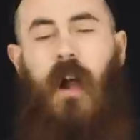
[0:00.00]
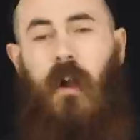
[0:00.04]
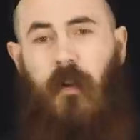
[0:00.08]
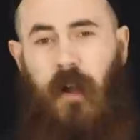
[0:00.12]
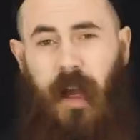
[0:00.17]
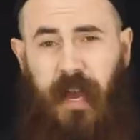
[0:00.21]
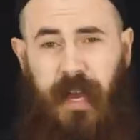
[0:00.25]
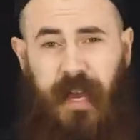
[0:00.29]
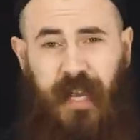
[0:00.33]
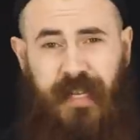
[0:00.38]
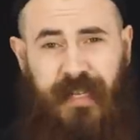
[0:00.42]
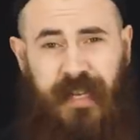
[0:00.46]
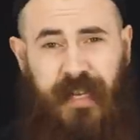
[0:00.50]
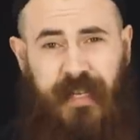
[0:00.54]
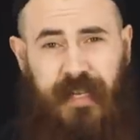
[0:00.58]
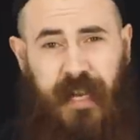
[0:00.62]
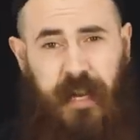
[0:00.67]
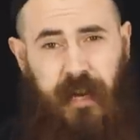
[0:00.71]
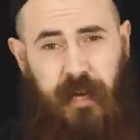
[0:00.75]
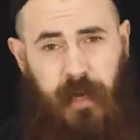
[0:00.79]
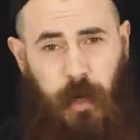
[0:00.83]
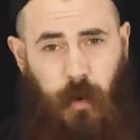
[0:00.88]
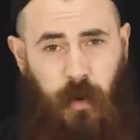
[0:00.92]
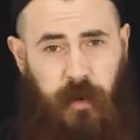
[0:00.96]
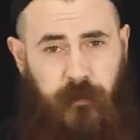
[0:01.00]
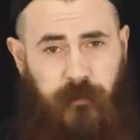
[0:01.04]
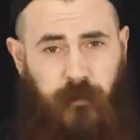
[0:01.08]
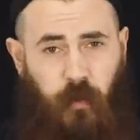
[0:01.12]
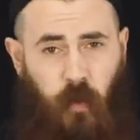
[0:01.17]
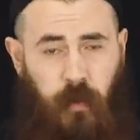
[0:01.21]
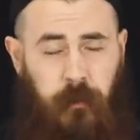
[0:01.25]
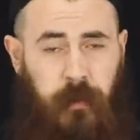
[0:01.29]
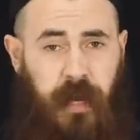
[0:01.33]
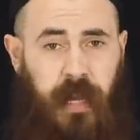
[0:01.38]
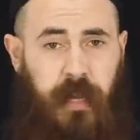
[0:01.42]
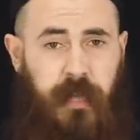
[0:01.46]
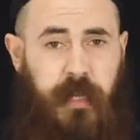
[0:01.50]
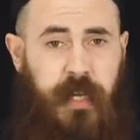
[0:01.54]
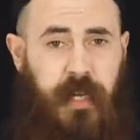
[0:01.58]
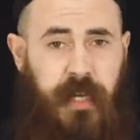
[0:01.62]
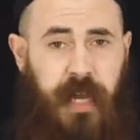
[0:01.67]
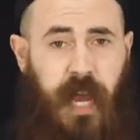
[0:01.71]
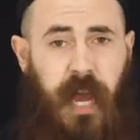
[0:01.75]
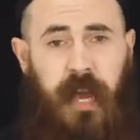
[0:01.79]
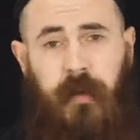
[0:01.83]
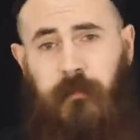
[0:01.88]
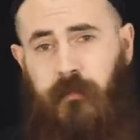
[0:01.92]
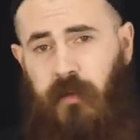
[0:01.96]
All right, guys, that's gonna do it for me
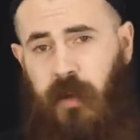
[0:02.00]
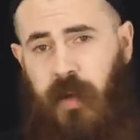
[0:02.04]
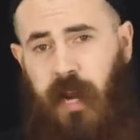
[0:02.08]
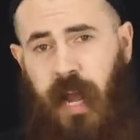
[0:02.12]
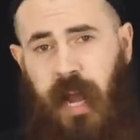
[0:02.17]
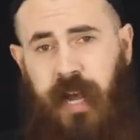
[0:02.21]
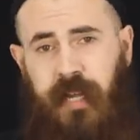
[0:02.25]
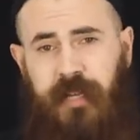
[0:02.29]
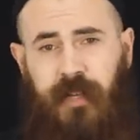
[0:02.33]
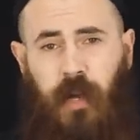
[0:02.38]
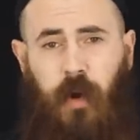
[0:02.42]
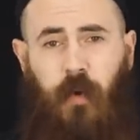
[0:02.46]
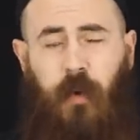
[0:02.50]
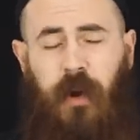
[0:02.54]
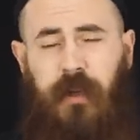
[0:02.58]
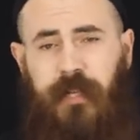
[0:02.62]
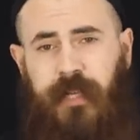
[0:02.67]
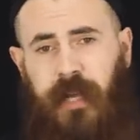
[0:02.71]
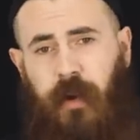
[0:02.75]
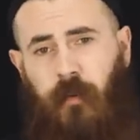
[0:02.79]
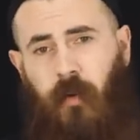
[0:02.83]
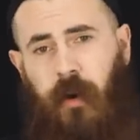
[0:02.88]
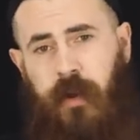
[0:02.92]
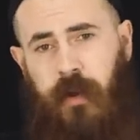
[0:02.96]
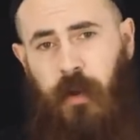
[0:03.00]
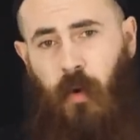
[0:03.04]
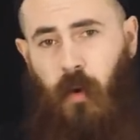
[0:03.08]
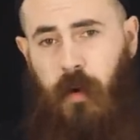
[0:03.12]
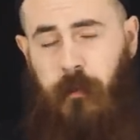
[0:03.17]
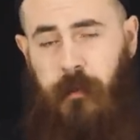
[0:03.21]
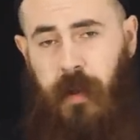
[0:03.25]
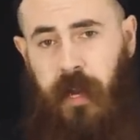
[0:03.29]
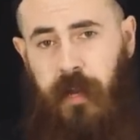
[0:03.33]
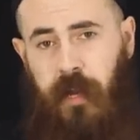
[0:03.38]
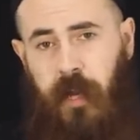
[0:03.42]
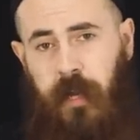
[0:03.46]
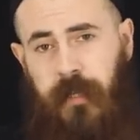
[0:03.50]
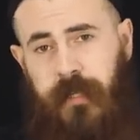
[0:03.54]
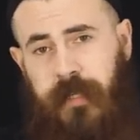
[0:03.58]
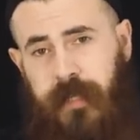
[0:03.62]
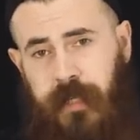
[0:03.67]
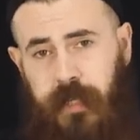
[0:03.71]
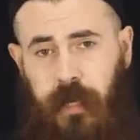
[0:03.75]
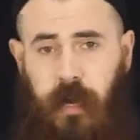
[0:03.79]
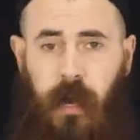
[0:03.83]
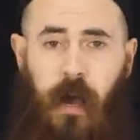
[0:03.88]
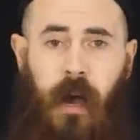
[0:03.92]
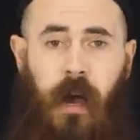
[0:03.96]
today, but as always, I want your
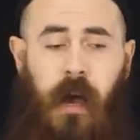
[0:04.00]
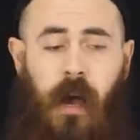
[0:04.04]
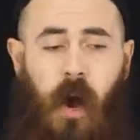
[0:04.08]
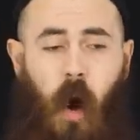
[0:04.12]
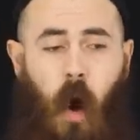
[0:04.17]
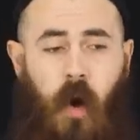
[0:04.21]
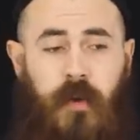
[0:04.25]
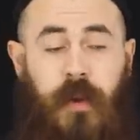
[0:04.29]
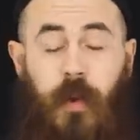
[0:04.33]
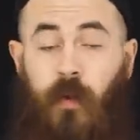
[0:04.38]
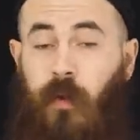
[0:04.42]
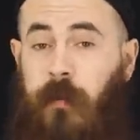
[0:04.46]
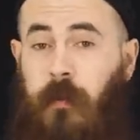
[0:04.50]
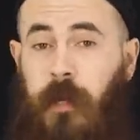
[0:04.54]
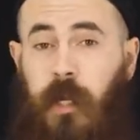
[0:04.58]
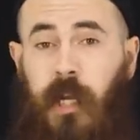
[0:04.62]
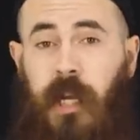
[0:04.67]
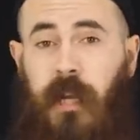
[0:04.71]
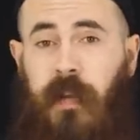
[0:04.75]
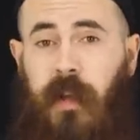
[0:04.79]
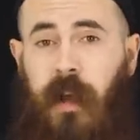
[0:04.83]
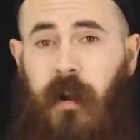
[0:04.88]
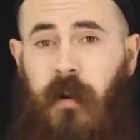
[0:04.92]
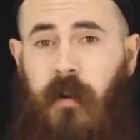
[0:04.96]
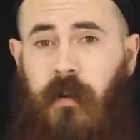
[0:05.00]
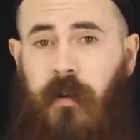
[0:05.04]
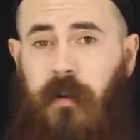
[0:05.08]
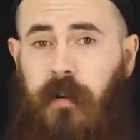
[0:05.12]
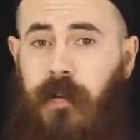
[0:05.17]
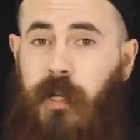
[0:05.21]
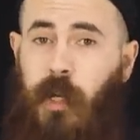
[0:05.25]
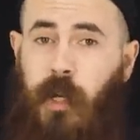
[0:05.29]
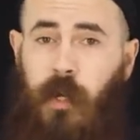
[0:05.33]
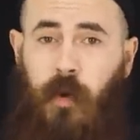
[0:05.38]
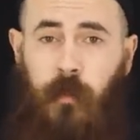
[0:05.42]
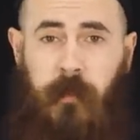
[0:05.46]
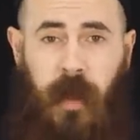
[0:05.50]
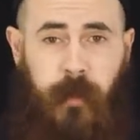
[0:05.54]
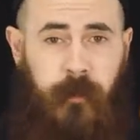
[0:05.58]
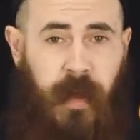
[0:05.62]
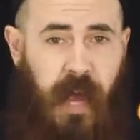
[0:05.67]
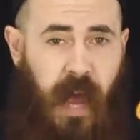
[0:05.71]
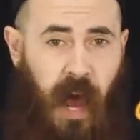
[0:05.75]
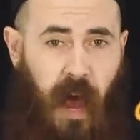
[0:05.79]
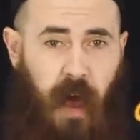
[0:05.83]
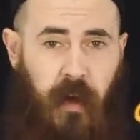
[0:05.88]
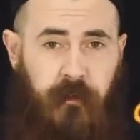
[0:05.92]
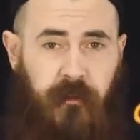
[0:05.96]
opinions. Uh, are you a machine gunner? Do you maybe
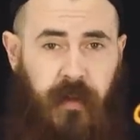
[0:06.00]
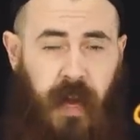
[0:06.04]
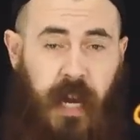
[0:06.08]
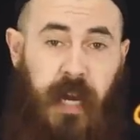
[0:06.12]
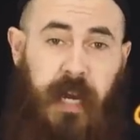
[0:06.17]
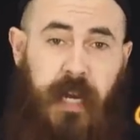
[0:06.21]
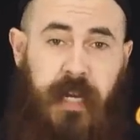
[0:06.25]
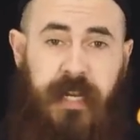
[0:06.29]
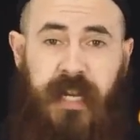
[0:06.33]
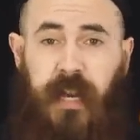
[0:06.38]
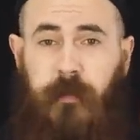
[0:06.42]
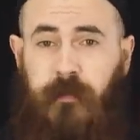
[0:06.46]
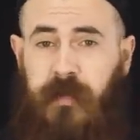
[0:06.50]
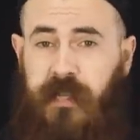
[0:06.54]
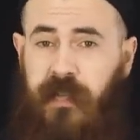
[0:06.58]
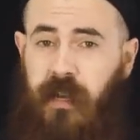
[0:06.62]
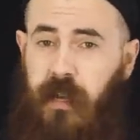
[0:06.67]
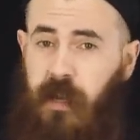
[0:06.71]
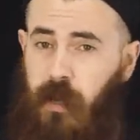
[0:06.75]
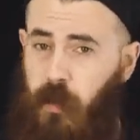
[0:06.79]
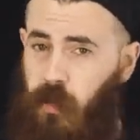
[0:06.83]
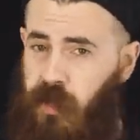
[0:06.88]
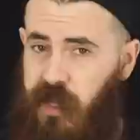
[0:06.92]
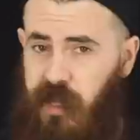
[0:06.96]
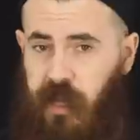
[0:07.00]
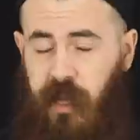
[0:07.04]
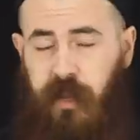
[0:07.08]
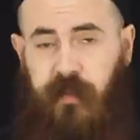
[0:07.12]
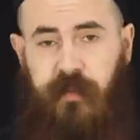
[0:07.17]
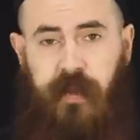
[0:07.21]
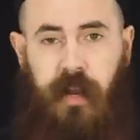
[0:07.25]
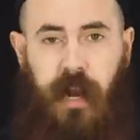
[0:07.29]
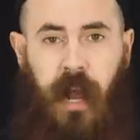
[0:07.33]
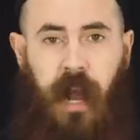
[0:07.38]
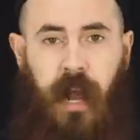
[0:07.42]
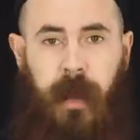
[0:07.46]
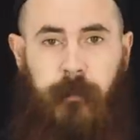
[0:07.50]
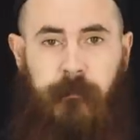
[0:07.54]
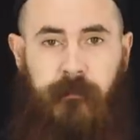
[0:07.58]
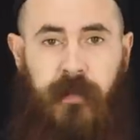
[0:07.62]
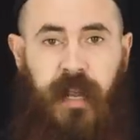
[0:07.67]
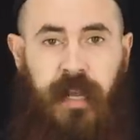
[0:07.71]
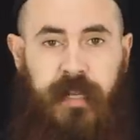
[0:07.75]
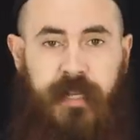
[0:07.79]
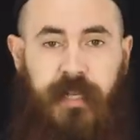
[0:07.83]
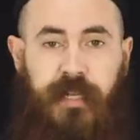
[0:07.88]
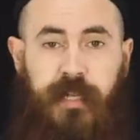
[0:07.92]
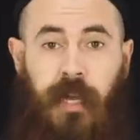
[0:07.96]
have any tips that you think that I
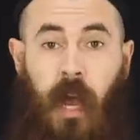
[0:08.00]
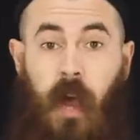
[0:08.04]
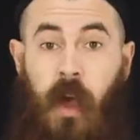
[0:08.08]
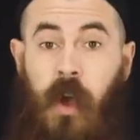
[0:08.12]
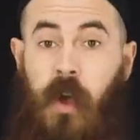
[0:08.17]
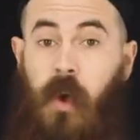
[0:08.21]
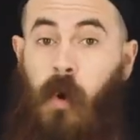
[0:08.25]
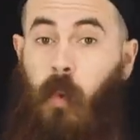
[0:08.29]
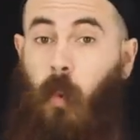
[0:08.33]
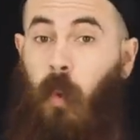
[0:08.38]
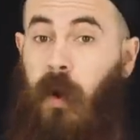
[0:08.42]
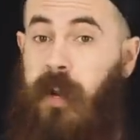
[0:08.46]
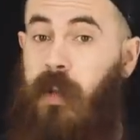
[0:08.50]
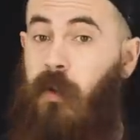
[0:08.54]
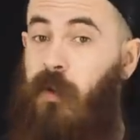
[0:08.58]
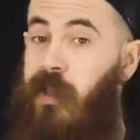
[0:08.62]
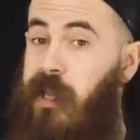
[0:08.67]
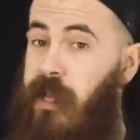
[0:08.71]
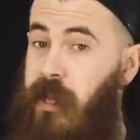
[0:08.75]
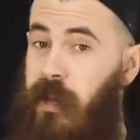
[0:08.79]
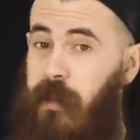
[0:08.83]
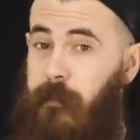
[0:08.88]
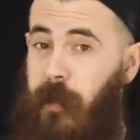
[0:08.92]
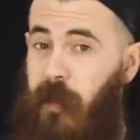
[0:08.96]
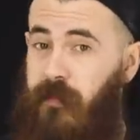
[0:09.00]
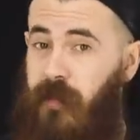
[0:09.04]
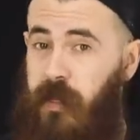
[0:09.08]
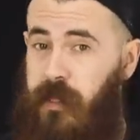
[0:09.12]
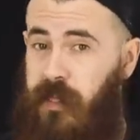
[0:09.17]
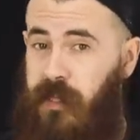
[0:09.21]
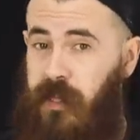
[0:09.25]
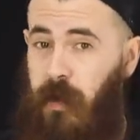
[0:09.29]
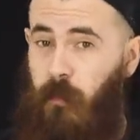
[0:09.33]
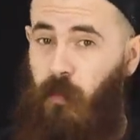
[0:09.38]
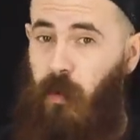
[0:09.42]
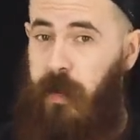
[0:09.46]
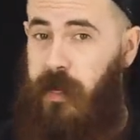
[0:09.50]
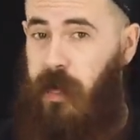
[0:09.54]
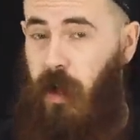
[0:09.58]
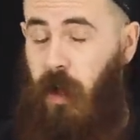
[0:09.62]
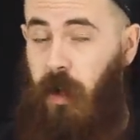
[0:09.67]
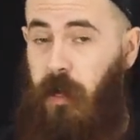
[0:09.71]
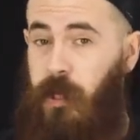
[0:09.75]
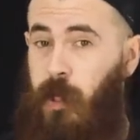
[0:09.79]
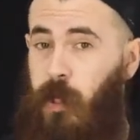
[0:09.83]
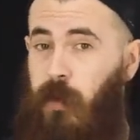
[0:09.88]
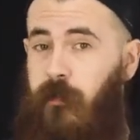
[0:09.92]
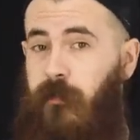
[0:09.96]
missed? What do you think about the somewhat
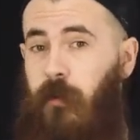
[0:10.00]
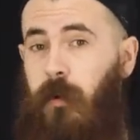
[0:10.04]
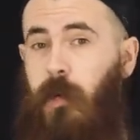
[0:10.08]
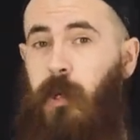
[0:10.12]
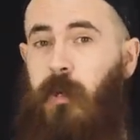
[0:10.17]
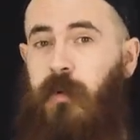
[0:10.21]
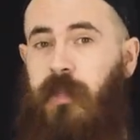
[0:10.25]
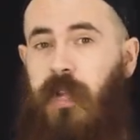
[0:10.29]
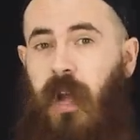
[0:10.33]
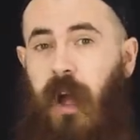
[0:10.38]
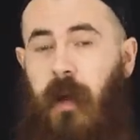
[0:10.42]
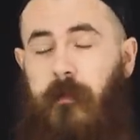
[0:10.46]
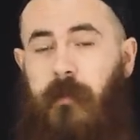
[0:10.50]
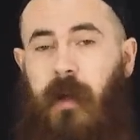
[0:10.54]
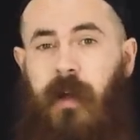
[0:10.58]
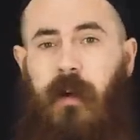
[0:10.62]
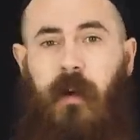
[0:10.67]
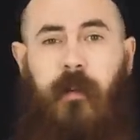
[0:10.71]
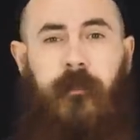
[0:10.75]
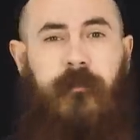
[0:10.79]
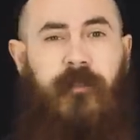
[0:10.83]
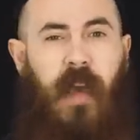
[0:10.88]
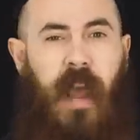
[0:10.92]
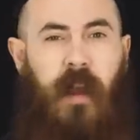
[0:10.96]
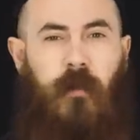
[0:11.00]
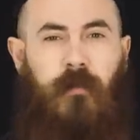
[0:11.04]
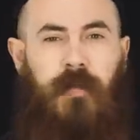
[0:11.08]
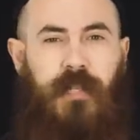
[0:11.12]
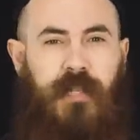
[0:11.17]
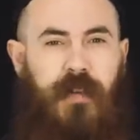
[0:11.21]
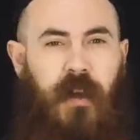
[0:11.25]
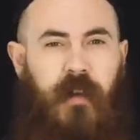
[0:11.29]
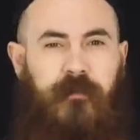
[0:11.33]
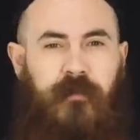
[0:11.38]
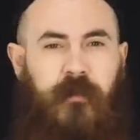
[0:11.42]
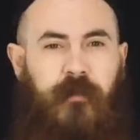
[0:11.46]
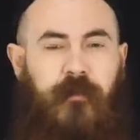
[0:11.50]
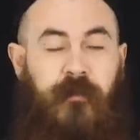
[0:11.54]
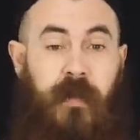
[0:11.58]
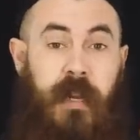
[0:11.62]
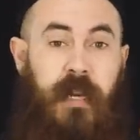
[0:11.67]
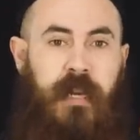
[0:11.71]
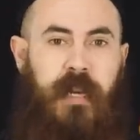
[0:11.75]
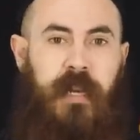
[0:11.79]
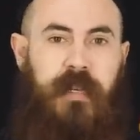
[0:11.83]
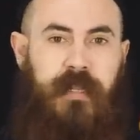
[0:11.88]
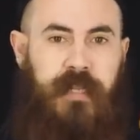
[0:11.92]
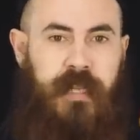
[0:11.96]
controversial topic of airsoft
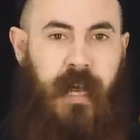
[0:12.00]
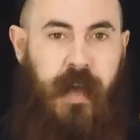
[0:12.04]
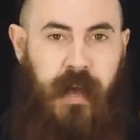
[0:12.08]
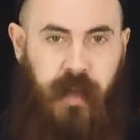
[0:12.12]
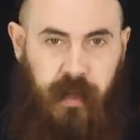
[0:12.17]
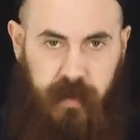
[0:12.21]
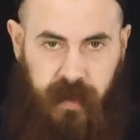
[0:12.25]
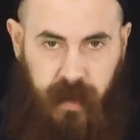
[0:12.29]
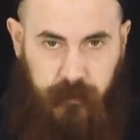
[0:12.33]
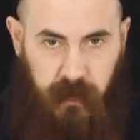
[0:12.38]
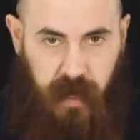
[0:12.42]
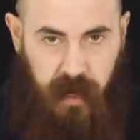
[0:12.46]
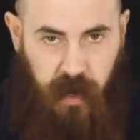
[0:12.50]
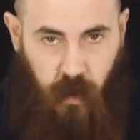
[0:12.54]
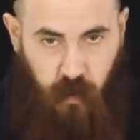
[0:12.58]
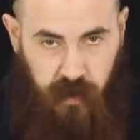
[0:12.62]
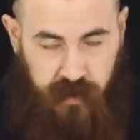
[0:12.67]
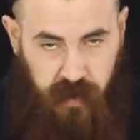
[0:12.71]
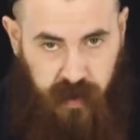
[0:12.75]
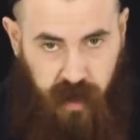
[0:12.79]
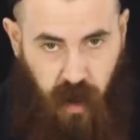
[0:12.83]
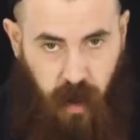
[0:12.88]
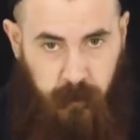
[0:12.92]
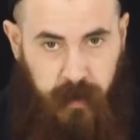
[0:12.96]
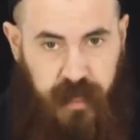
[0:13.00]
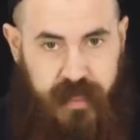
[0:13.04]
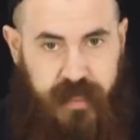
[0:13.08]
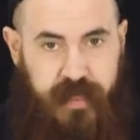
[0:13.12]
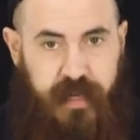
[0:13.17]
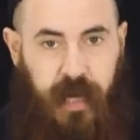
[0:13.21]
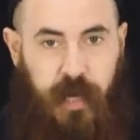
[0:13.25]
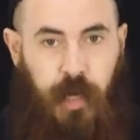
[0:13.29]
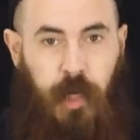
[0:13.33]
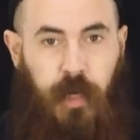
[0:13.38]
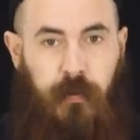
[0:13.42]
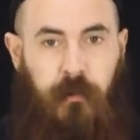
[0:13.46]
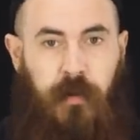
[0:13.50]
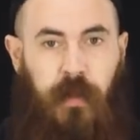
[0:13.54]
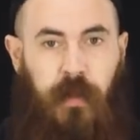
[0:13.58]
fitness? Let me know in the comments section